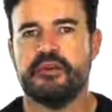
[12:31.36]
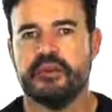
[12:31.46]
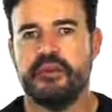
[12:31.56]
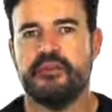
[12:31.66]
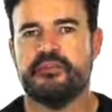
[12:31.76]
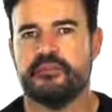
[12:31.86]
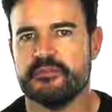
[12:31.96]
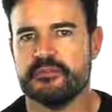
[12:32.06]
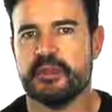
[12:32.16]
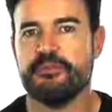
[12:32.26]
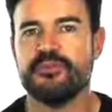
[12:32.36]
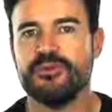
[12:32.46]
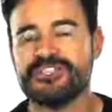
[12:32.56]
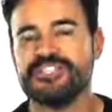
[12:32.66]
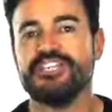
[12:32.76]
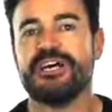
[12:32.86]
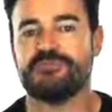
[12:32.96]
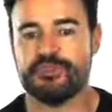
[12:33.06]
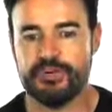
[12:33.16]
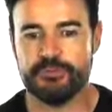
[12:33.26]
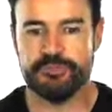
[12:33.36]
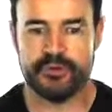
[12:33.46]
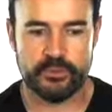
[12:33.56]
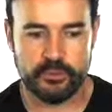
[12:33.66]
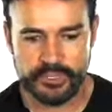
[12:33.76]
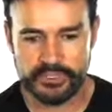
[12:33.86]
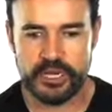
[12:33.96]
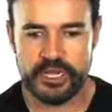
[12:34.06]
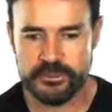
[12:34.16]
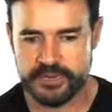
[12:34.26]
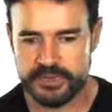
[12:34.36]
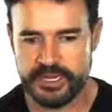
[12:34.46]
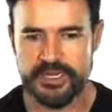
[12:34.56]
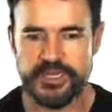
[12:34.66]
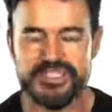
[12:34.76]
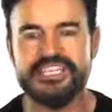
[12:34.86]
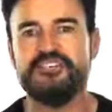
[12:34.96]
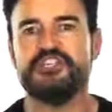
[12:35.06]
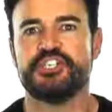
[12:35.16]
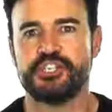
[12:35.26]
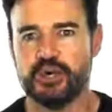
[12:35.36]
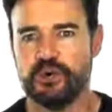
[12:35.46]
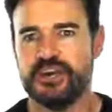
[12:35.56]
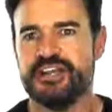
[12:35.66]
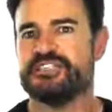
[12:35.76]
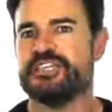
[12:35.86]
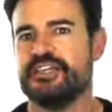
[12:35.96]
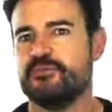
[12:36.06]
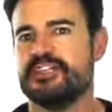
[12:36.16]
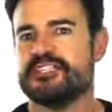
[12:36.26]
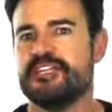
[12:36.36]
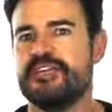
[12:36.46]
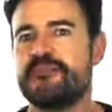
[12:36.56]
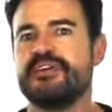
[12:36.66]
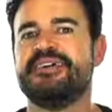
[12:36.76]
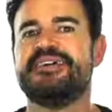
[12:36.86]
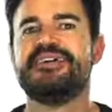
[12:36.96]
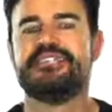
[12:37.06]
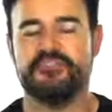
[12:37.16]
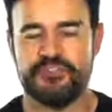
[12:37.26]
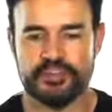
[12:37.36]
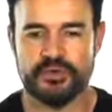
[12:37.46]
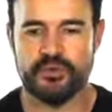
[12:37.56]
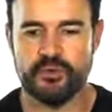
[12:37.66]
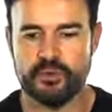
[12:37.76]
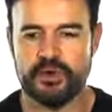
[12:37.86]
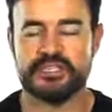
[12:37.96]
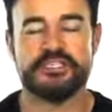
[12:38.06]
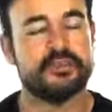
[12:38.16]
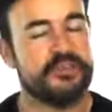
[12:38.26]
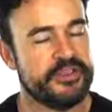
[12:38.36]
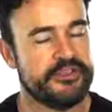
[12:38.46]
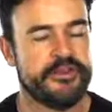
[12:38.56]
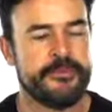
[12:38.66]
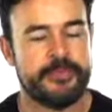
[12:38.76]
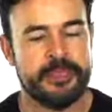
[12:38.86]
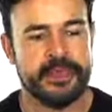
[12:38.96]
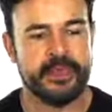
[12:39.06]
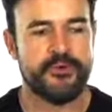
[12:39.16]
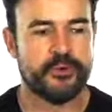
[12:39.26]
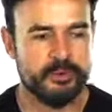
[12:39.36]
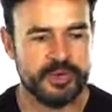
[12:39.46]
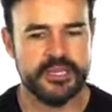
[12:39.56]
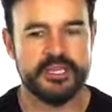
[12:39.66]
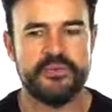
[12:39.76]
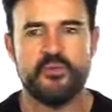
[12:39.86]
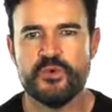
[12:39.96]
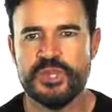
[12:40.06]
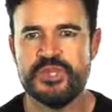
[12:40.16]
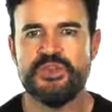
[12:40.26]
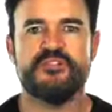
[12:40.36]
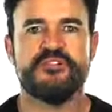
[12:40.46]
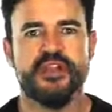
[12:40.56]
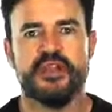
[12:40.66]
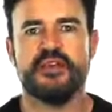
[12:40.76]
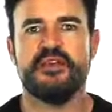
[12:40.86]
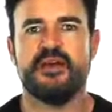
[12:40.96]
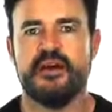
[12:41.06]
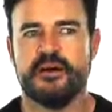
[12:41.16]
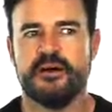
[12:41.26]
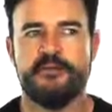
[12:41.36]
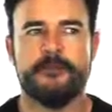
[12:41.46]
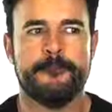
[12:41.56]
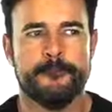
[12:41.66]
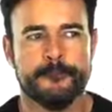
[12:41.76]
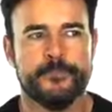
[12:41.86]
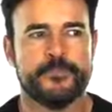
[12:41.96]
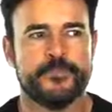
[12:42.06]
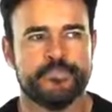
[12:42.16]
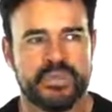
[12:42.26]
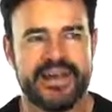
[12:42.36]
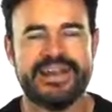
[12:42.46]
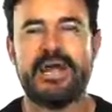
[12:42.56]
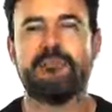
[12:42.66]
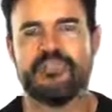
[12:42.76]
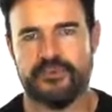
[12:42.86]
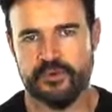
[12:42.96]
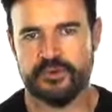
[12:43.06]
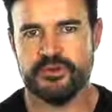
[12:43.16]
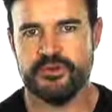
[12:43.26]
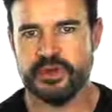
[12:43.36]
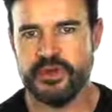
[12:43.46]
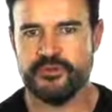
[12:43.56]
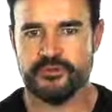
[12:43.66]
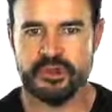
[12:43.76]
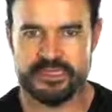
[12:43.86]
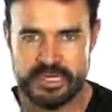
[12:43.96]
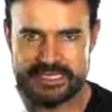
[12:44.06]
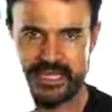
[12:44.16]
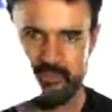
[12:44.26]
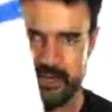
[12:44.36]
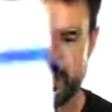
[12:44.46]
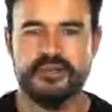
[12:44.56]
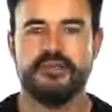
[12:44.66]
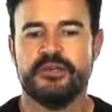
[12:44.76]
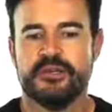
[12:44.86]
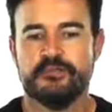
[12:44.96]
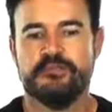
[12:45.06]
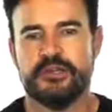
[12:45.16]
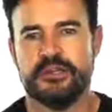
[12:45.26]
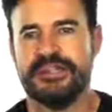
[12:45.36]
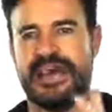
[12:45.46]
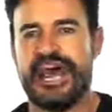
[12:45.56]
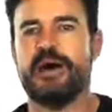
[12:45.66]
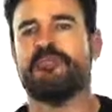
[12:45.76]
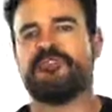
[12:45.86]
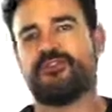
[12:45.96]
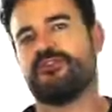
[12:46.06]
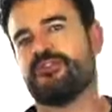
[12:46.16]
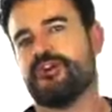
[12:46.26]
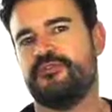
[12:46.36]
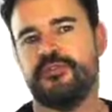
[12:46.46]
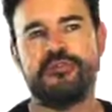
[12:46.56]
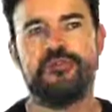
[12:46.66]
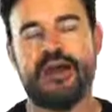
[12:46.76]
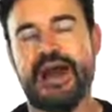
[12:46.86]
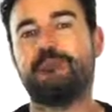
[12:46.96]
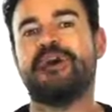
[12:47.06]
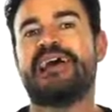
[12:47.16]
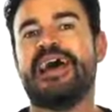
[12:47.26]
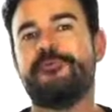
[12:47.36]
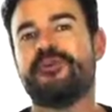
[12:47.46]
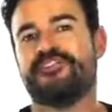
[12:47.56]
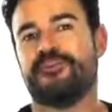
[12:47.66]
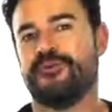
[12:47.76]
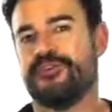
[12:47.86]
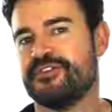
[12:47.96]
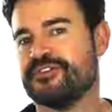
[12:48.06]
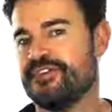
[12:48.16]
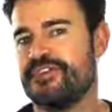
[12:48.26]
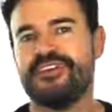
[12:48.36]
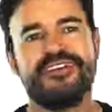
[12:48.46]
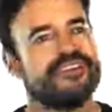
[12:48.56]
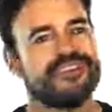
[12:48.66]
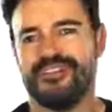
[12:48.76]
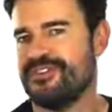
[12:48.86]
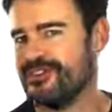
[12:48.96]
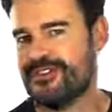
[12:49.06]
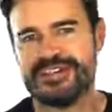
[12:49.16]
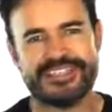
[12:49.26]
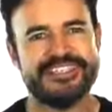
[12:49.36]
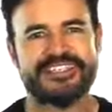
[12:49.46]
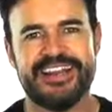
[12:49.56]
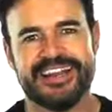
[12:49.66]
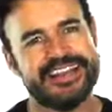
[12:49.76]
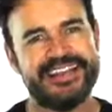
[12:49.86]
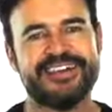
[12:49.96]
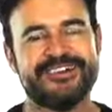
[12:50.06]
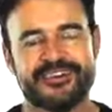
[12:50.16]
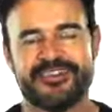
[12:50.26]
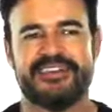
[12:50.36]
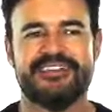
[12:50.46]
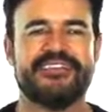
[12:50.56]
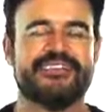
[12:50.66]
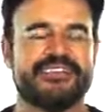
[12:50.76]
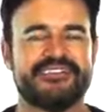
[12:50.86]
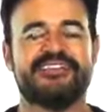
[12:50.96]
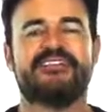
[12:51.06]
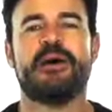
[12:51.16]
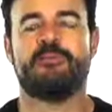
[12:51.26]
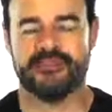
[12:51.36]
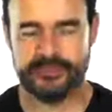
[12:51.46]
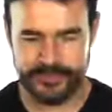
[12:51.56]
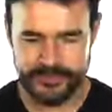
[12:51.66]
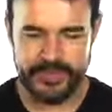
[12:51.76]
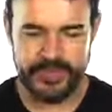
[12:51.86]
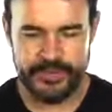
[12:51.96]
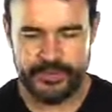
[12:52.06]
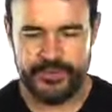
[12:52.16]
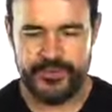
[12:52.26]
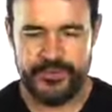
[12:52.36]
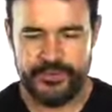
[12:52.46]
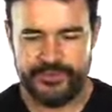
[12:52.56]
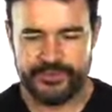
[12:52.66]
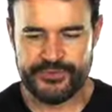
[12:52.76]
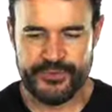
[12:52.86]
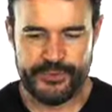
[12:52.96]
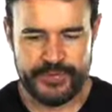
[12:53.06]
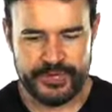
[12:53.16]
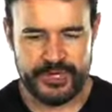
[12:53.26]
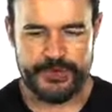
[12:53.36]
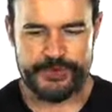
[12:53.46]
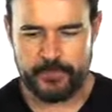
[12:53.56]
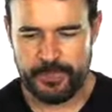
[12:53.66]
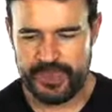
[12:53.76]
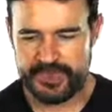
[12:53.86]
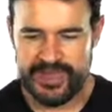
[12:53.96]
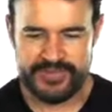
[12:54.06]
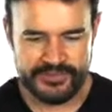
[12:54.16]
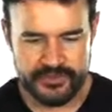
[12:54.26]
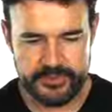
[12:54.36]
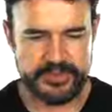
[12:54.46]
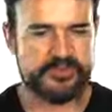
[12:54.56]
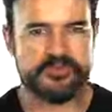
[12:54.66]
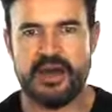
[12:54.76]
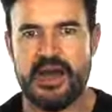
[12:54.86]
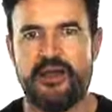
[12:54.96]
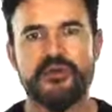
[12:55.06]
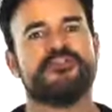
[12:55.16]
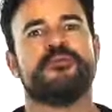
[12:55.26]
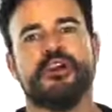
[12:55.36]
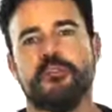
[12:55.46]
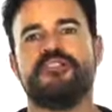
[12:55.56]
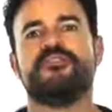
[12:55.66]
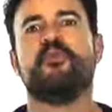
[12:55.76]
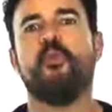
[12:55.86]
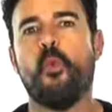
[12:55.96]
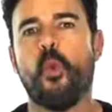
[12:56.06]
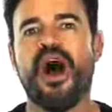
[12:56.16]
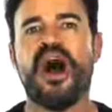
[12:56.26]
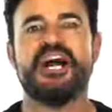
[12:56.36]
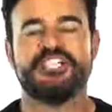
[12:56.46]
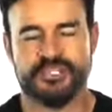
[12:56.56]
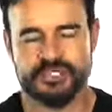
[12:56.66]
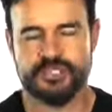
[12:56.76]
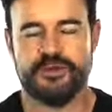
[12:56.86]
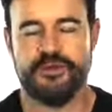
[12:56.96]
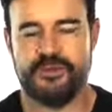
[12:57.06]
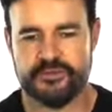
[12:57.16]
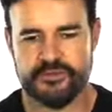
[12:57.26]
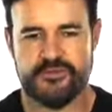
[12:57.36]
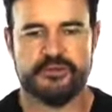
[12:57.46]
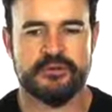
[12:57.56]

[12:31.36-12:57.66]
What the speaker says: as capítulos, chapter, but when talking about a TV show, how do you say una serie? A TV show or a series, normally we say an episode, okay? So a chapter, but an episode. If you, episode, see? No existe la I corta, it doesn't exist, episode. So, yeah, series. I also recommend you watch series.